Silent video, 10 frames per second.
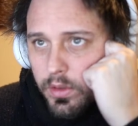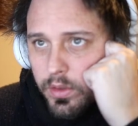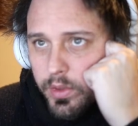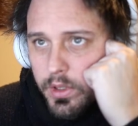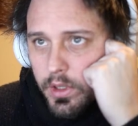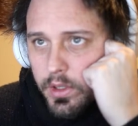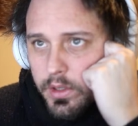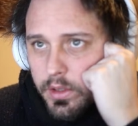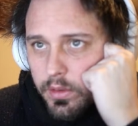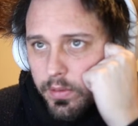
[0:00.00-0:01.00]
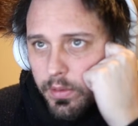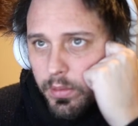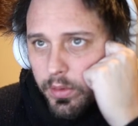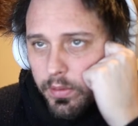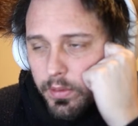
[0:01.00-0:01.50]
So we start at 0 for
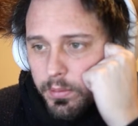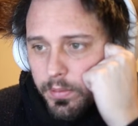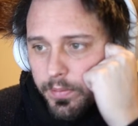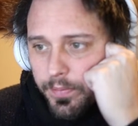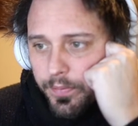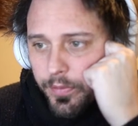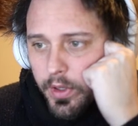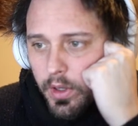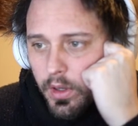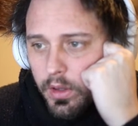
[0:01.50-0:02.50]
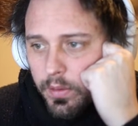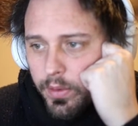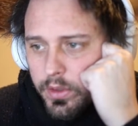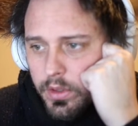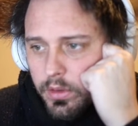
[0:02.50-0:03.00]
both of them. The
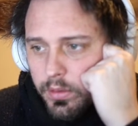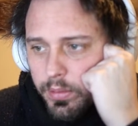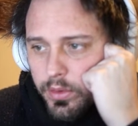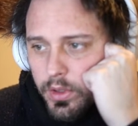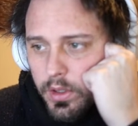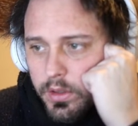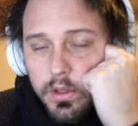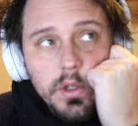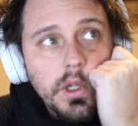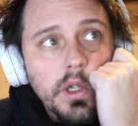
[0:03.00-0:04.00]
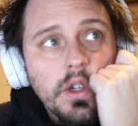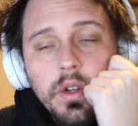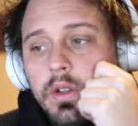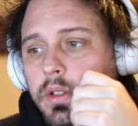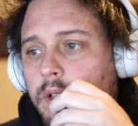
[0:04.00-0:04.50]
first loop draws the
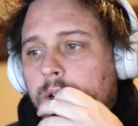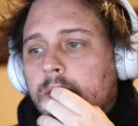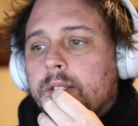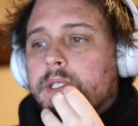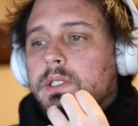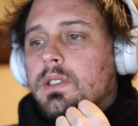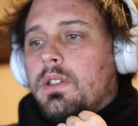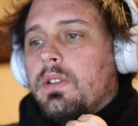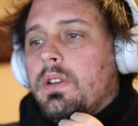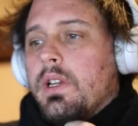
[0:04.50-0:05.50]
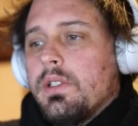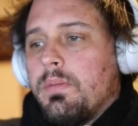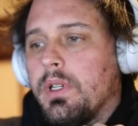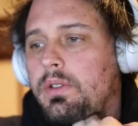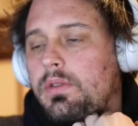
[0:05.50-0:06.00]
current color as a
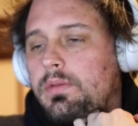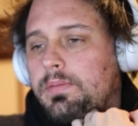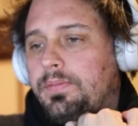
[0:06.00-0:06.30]
pixel